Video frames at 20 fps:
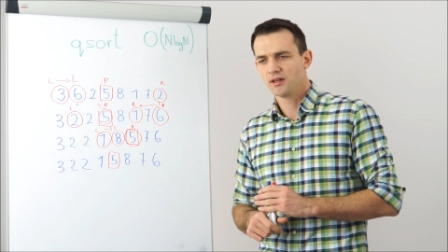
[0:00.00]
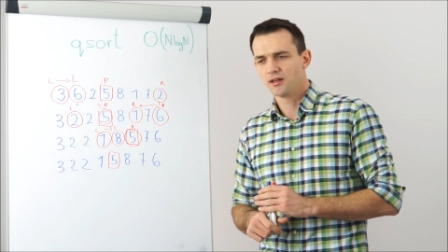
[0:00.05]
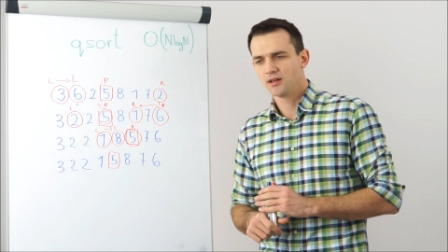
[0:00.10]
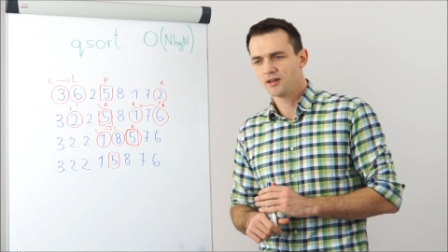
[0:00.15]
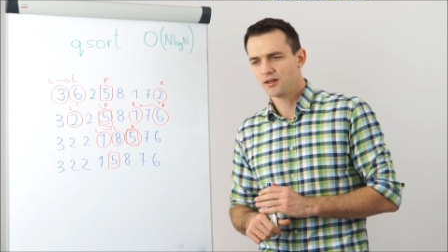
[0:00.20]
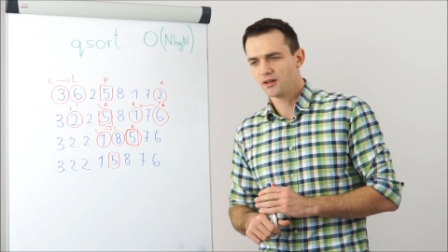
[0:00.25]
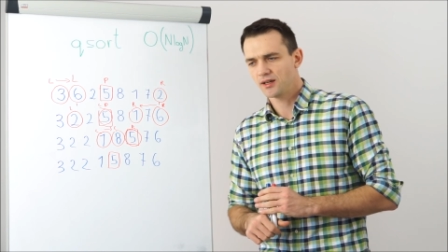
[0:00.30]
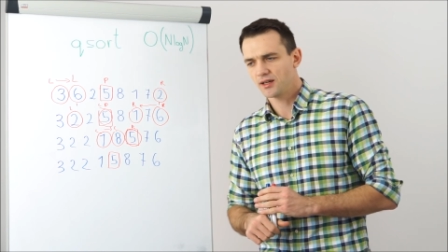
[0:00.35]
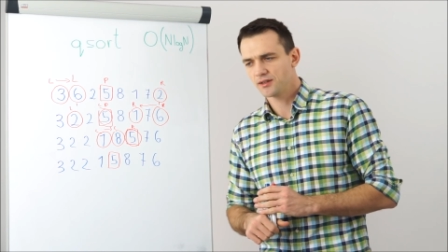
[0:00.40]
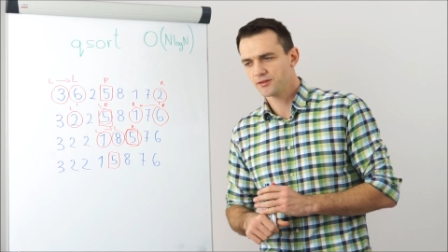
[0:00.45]

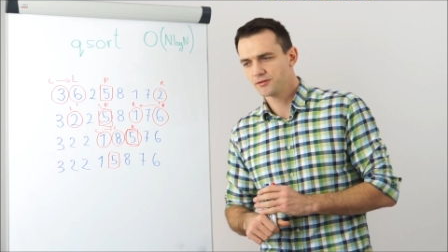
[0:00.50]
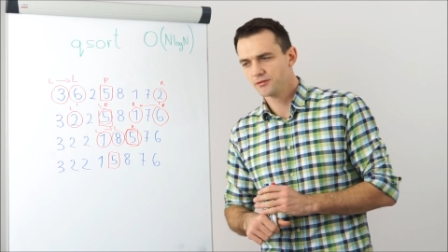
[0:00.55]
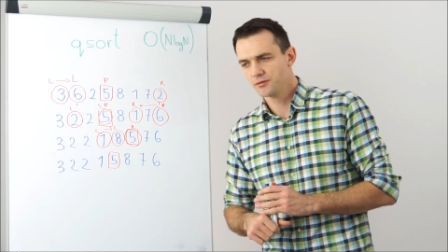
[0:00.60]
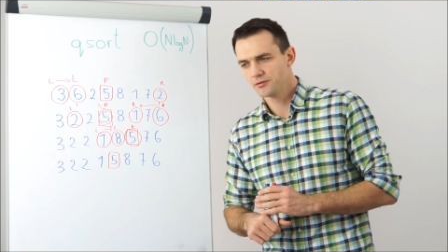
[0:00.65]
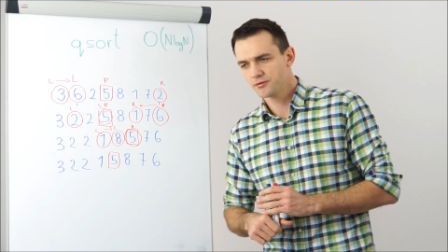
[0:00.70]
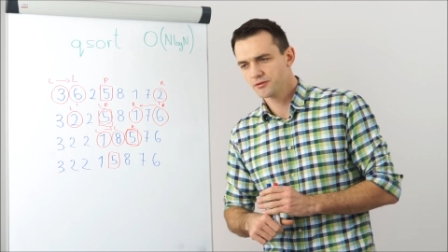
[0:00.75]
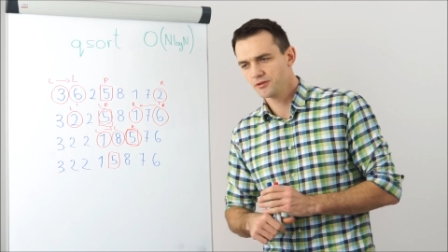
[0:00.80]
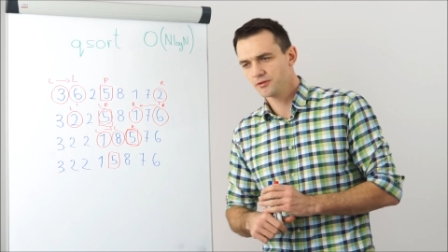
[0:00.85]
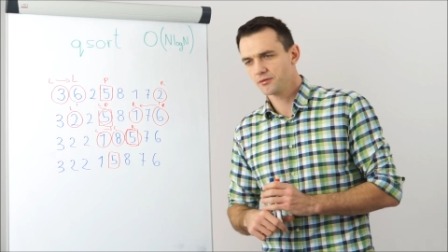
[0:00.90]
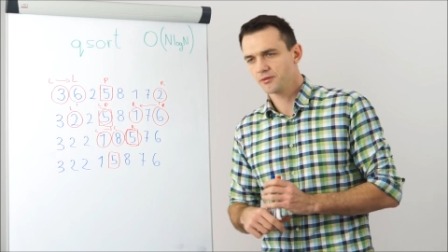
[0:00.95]
As
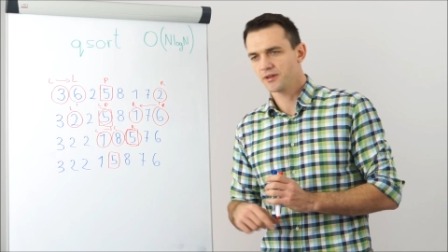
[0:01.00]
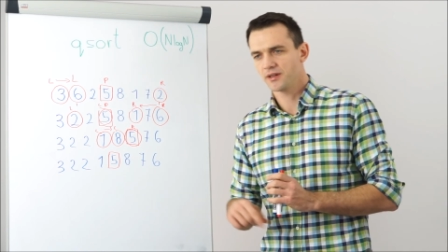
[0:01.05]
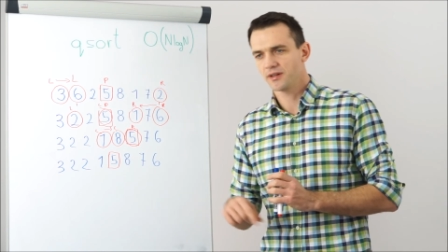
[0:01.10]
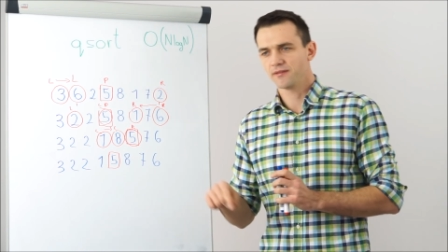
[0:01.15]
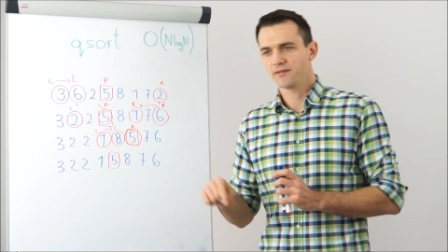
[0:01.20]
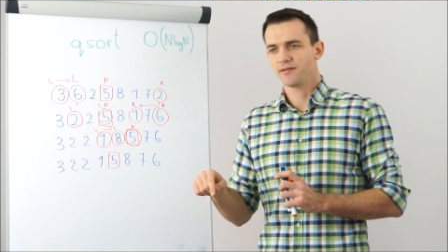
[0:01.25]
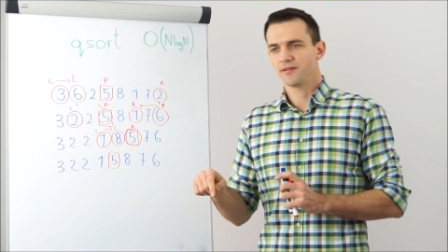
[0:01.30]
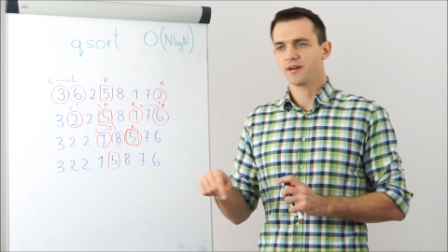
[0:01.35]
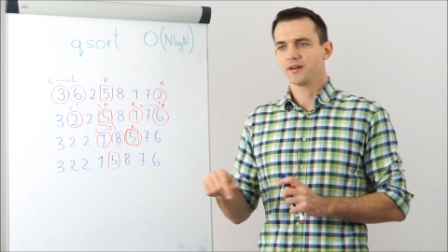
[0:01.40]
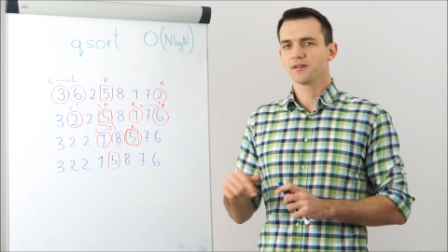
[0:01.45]
usual, you
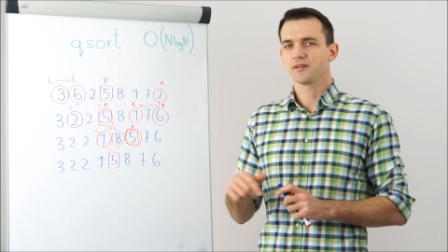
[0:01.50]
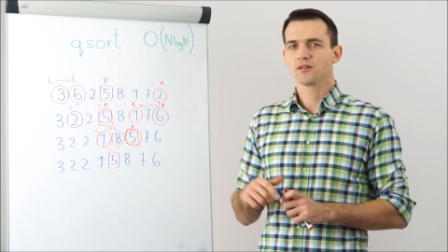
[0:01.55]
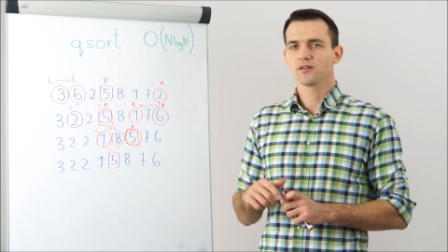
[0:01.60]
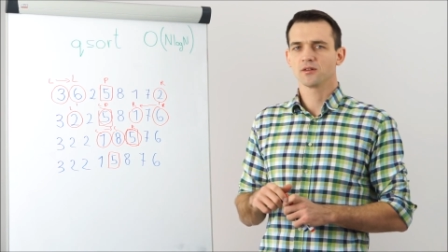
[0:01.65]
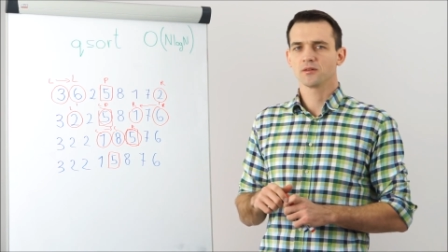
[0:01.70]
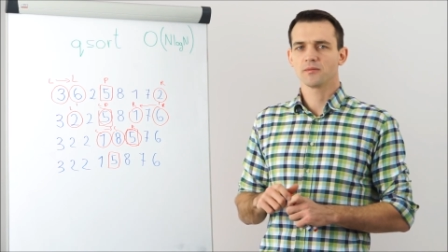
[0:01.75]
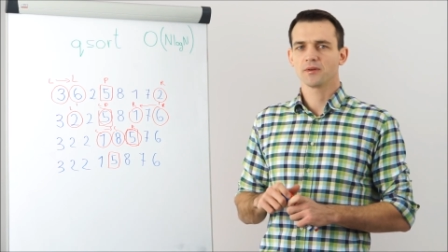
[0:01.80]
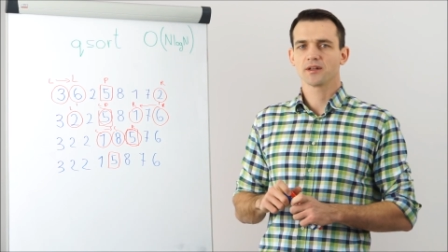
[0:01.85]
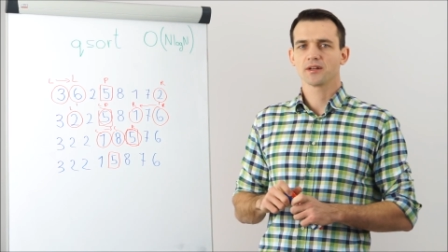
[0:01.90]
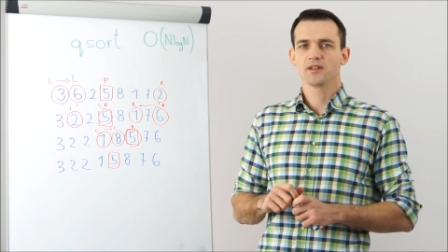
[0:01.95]
can find
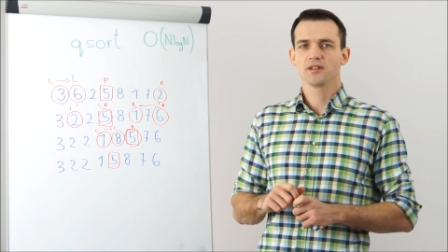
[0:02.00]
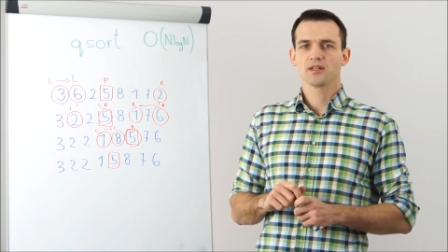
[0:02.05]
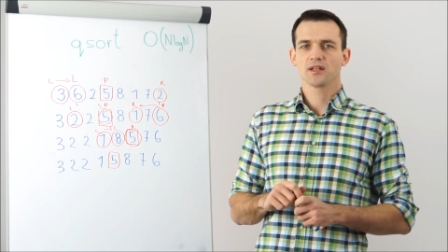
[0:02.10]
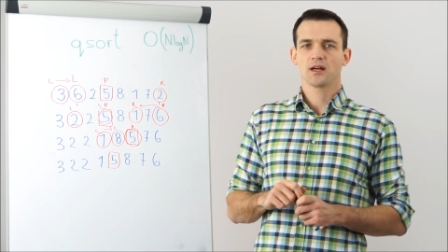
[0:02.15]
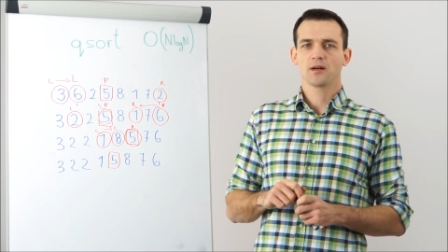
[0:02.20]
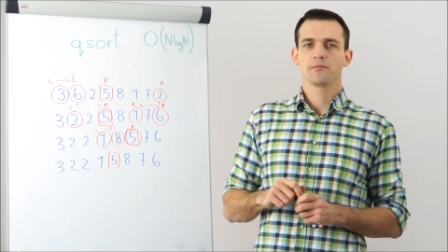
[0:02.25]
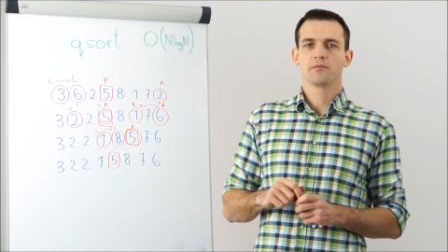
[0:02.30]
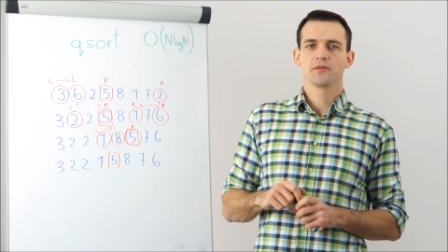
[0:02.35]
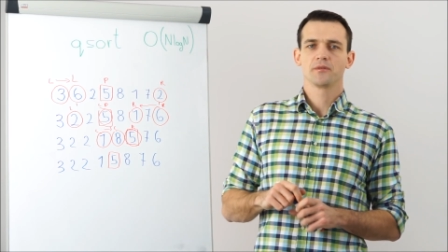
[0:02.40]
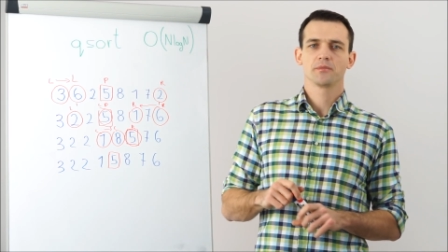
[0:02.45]
on my
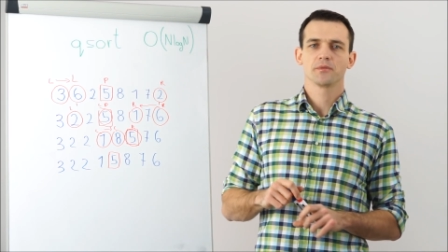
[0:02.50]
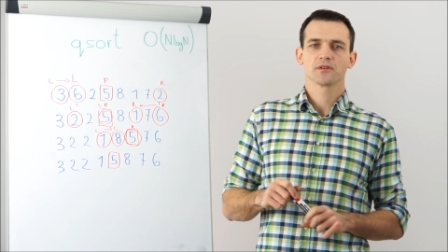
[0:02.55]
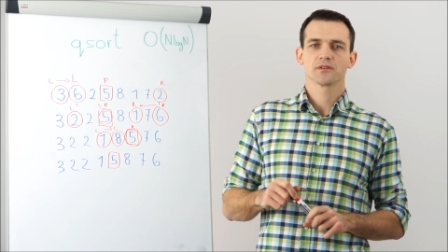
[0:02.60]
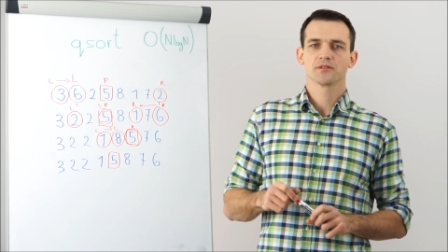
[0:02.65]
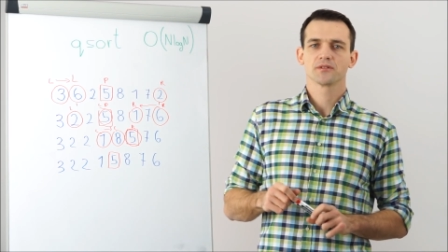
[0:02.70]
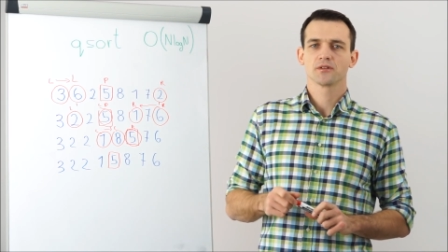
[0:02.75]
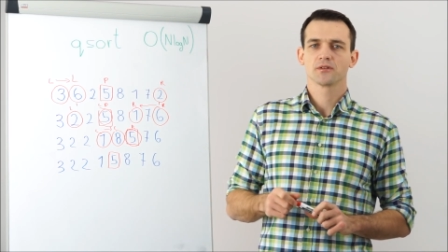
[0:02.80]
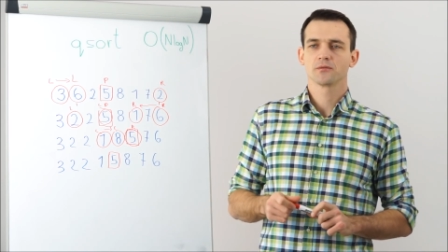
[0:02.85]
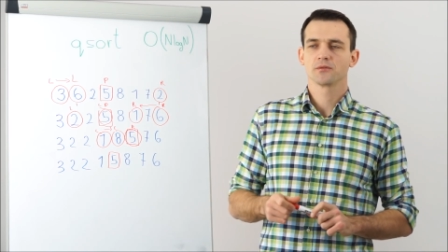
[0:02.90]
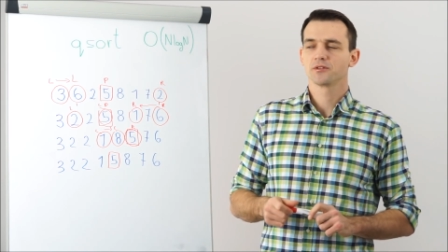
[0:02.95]
GitHub repository,